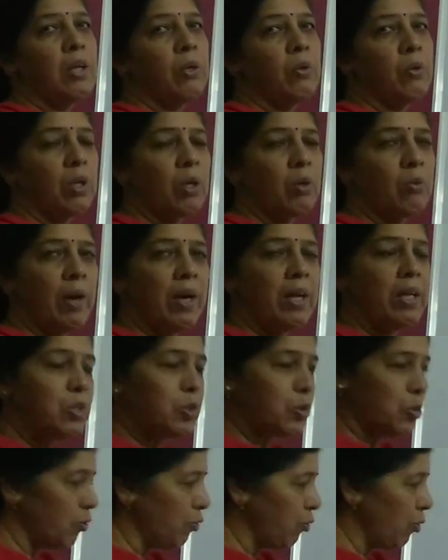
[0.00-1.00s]
You
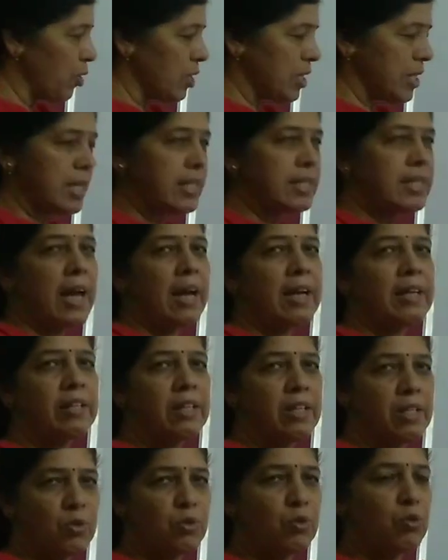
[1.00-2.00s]
require two forces,
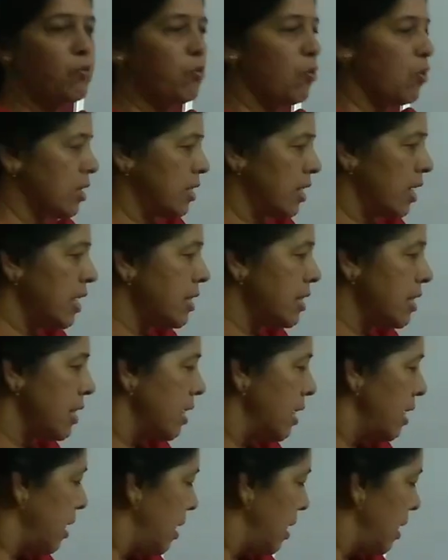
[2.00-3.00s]
and these two forces
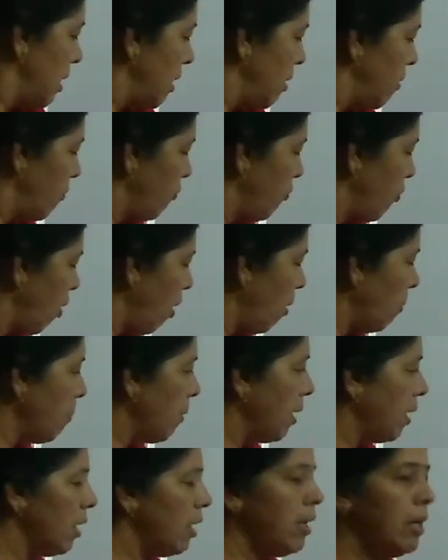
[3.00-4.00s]

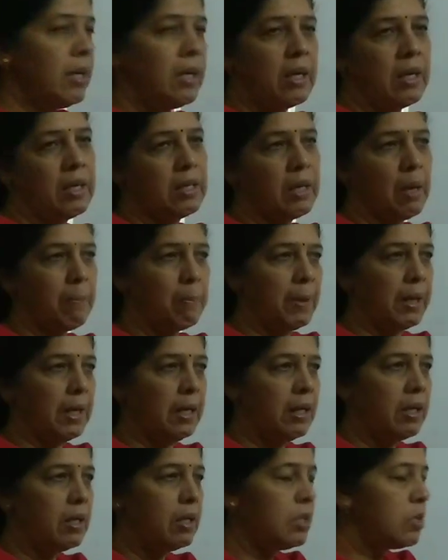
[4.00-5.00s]
form a
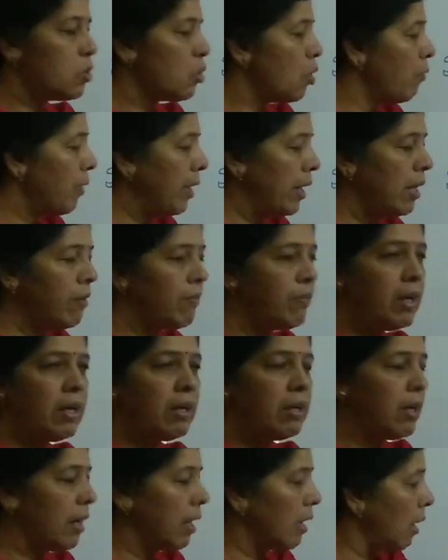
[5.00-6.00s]
couple. So,
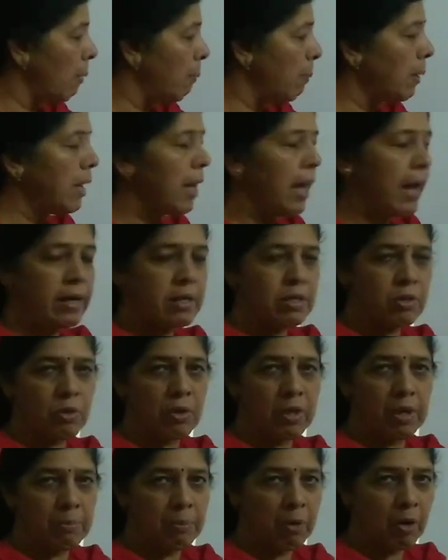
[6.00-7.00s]
whenever a couple acts
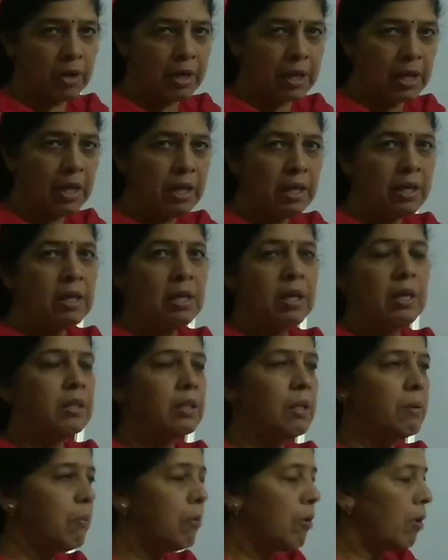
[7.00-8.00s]
on a body,
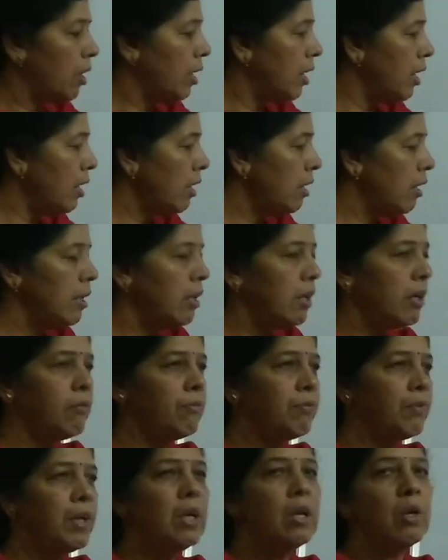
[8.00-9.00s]
the body
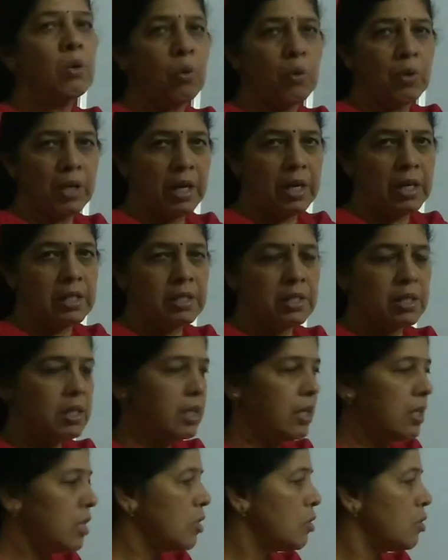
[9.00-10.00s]
will rotate.
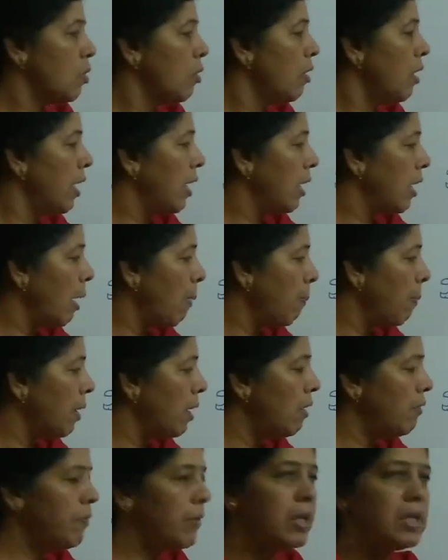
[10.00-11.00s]
So, a
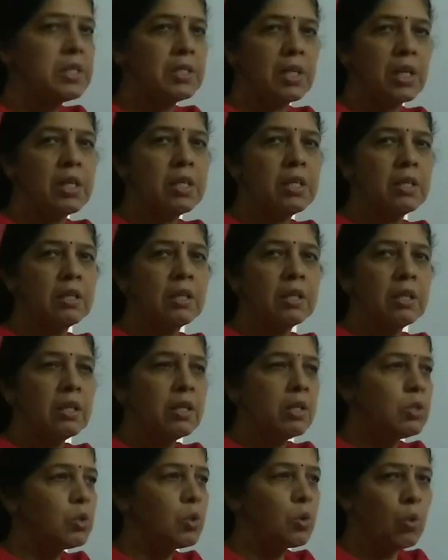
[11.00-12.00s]
couple will tend
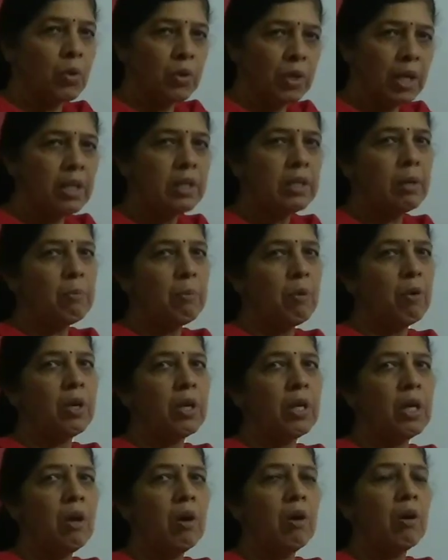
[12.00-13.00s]
to rotate the
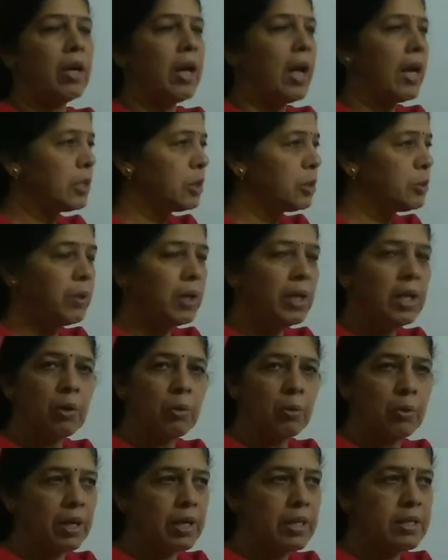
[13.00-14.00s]
body, or actually
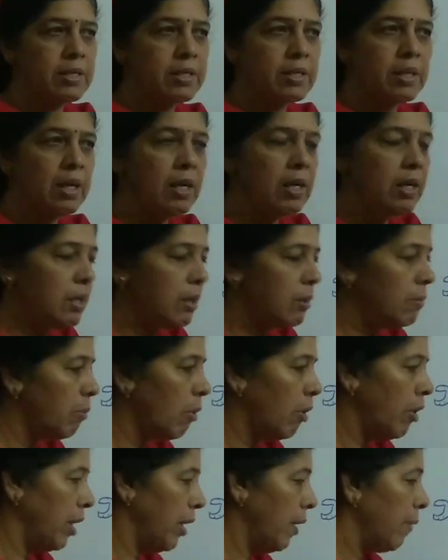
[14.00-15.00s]
rotates the
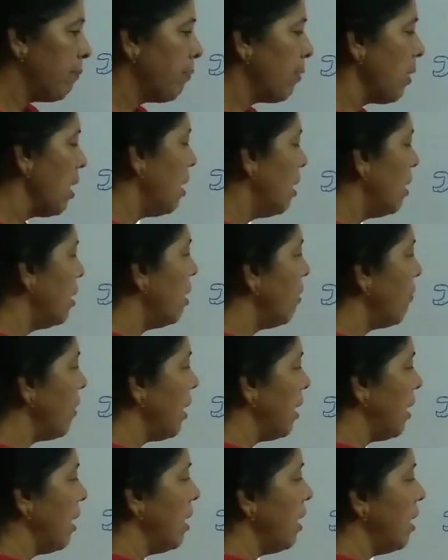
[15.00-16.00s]
body. In
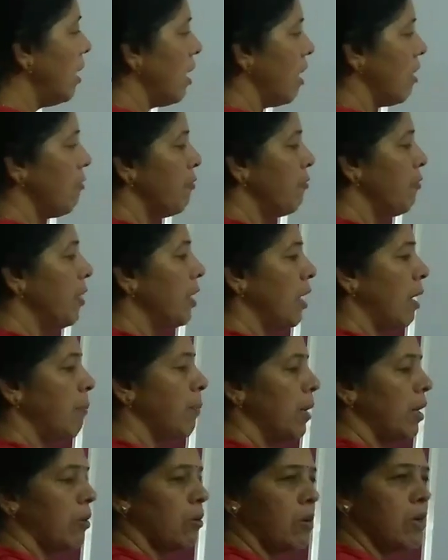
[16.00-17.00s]
our daily life, we
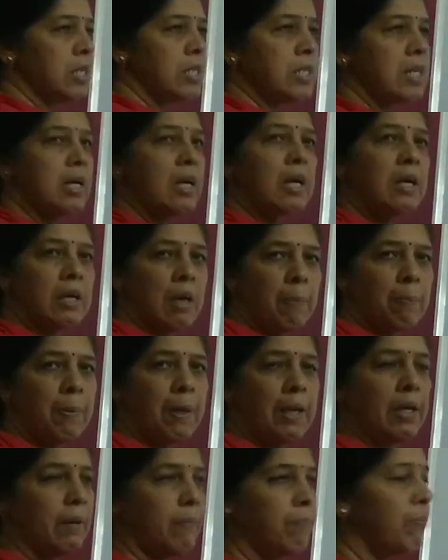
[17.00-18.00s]
come across
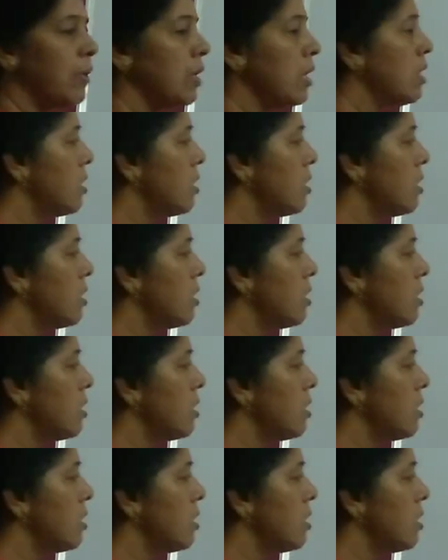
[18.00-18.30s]
couple.